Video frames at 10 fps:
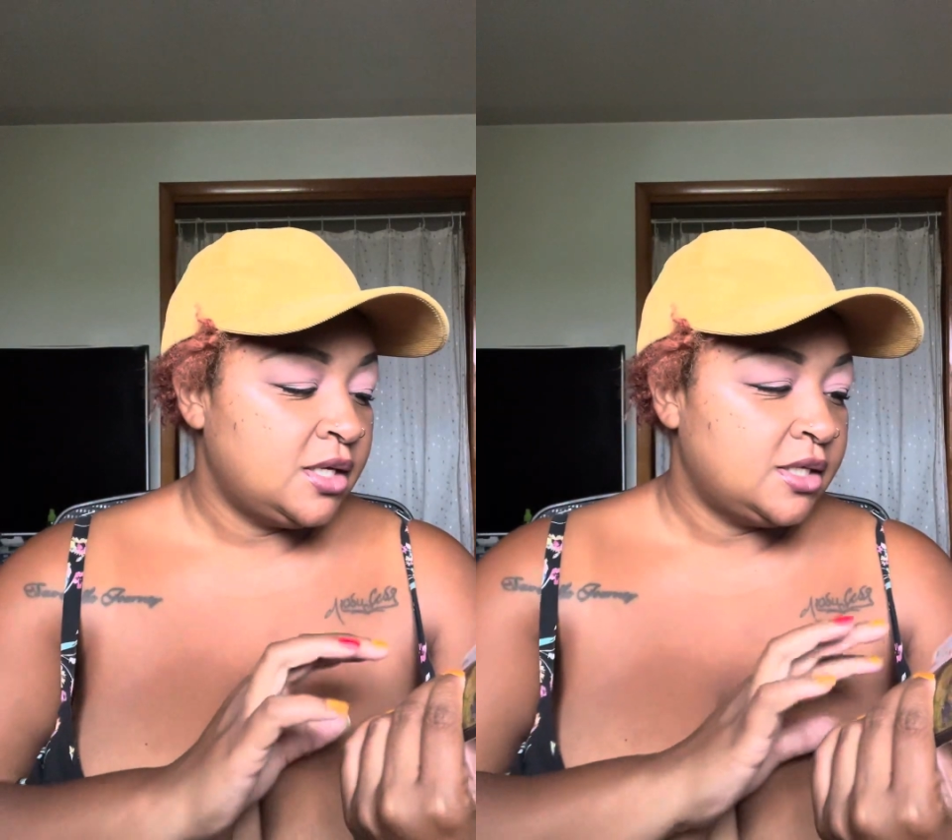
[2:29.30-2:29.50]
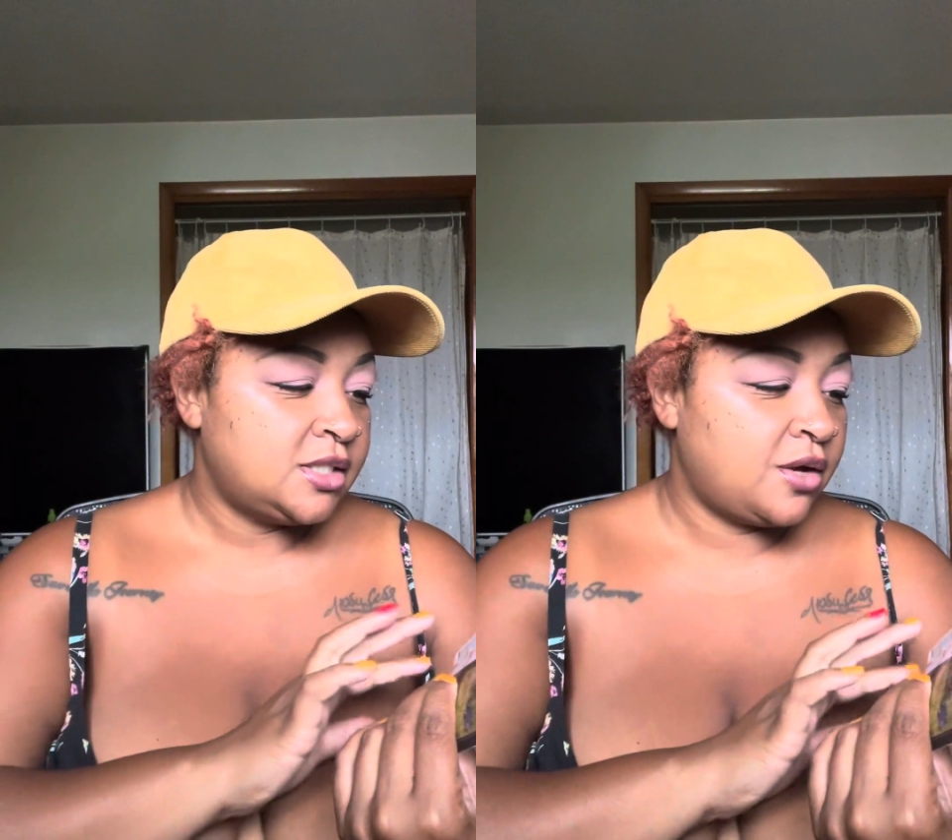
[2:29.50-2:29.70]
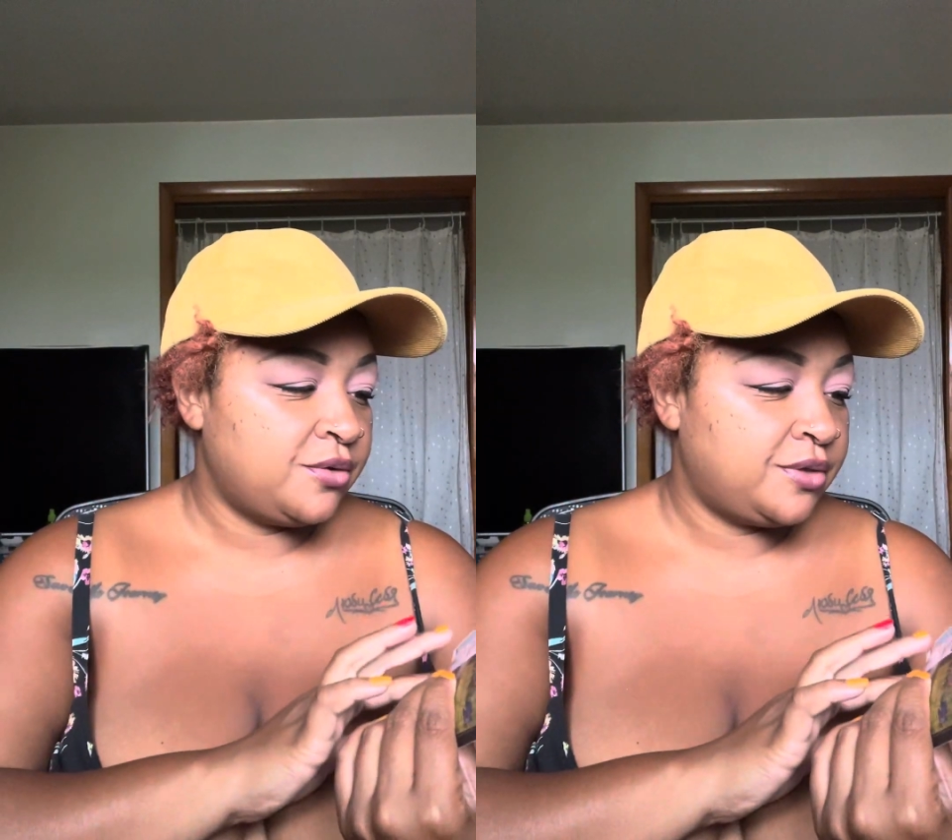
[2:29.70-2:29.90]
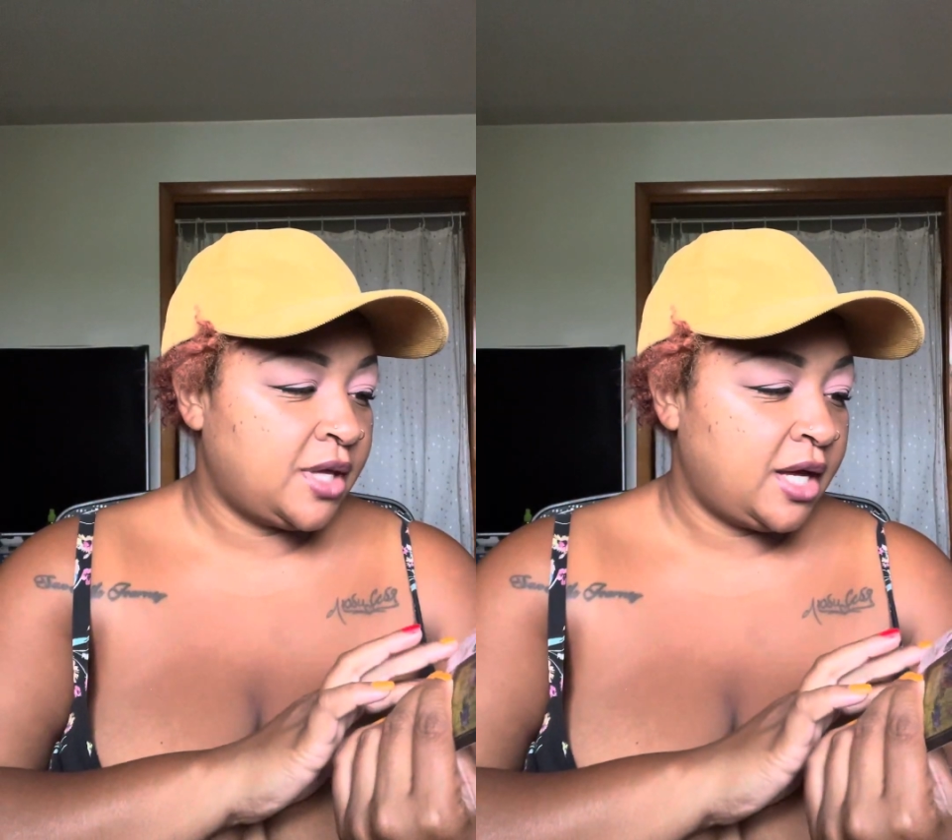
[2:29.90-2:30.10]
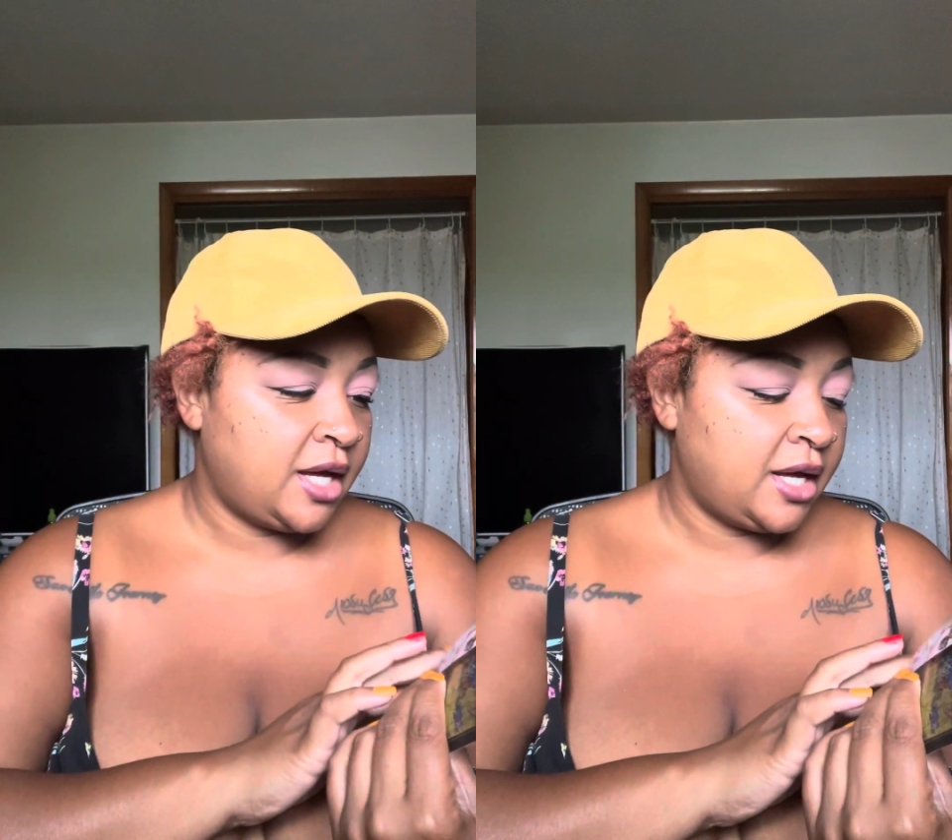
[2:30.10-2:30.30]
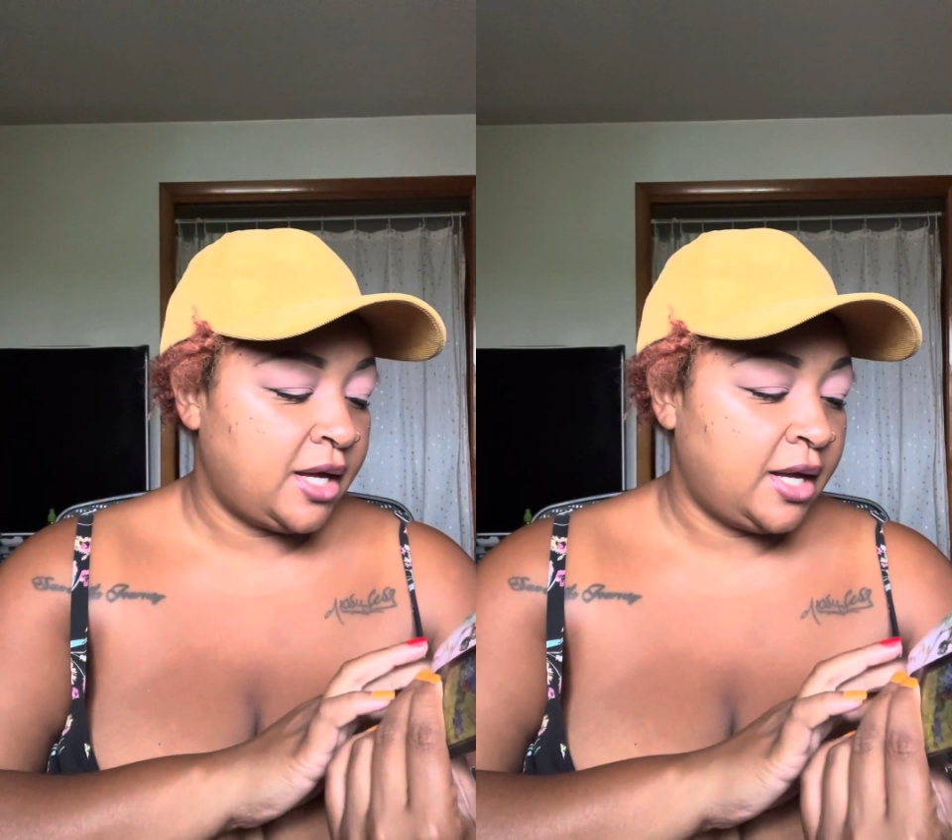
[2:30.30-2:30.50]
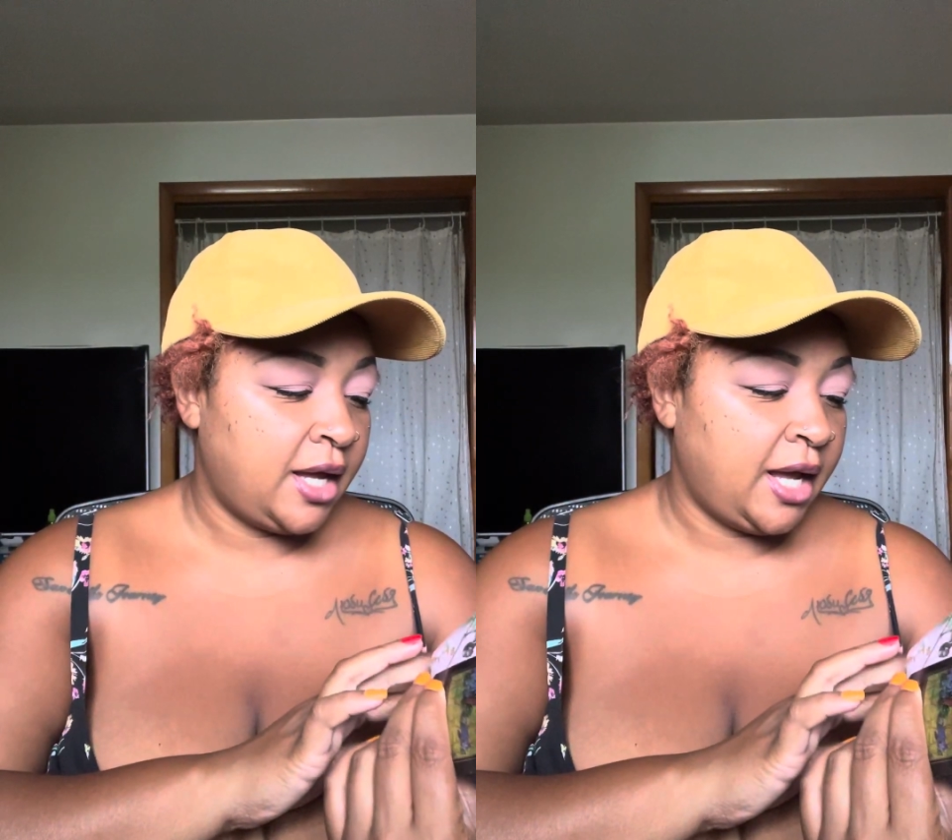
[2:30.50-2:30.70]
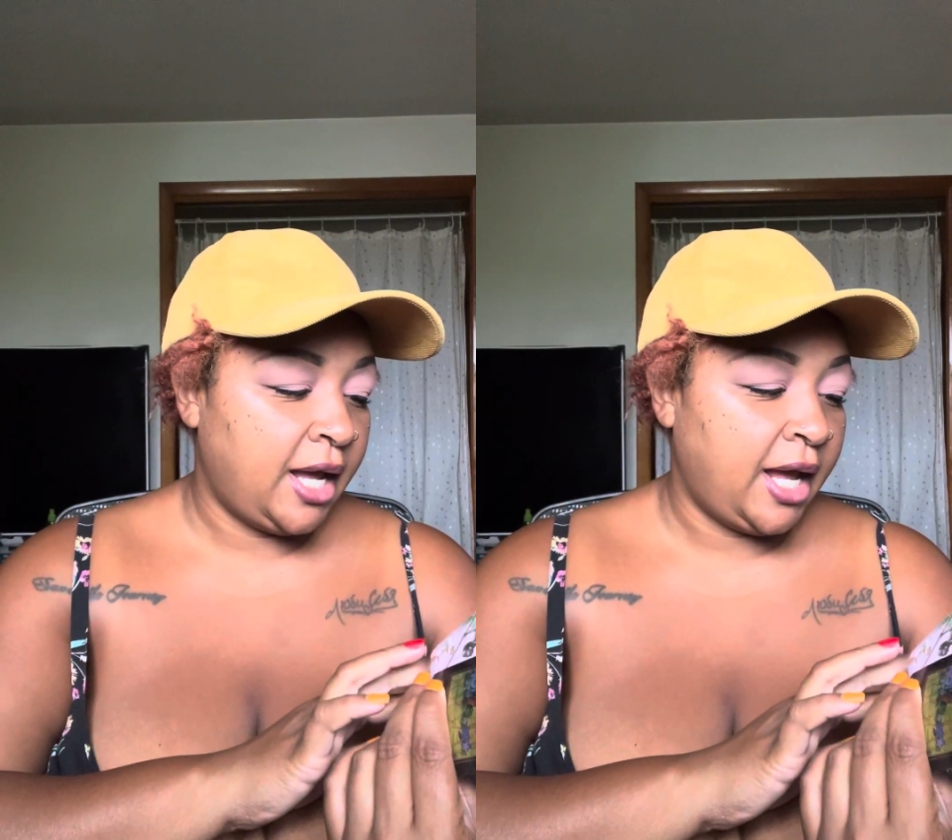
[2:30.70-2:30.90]
So, the
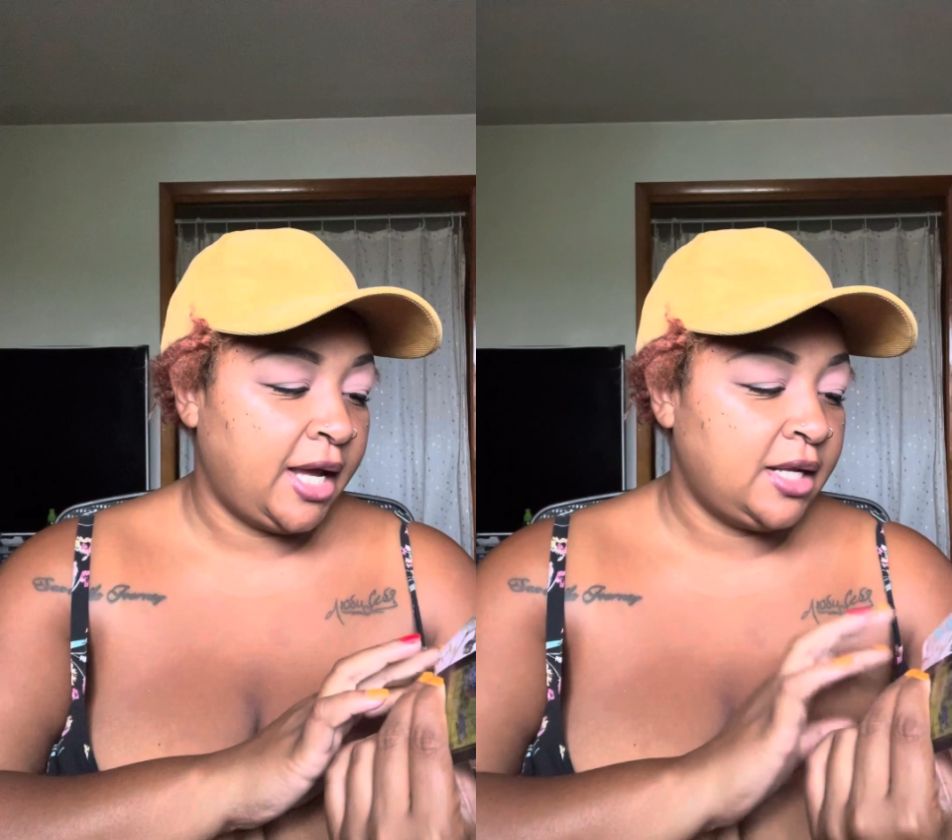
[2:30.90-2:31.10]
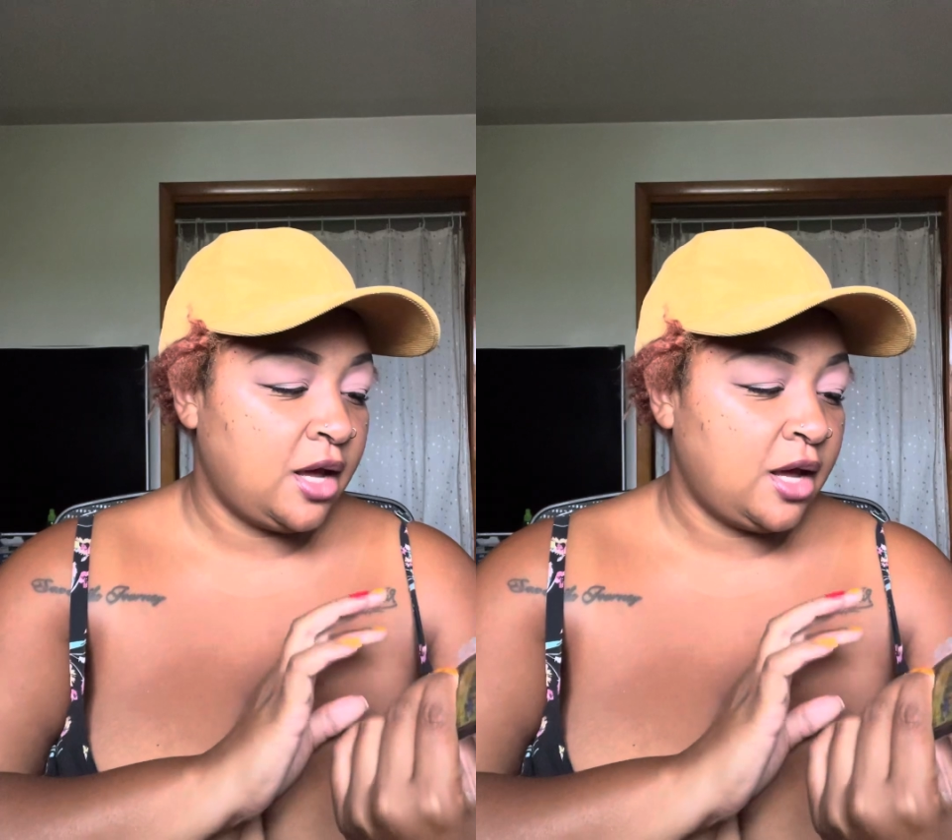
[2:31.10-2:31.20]
Eight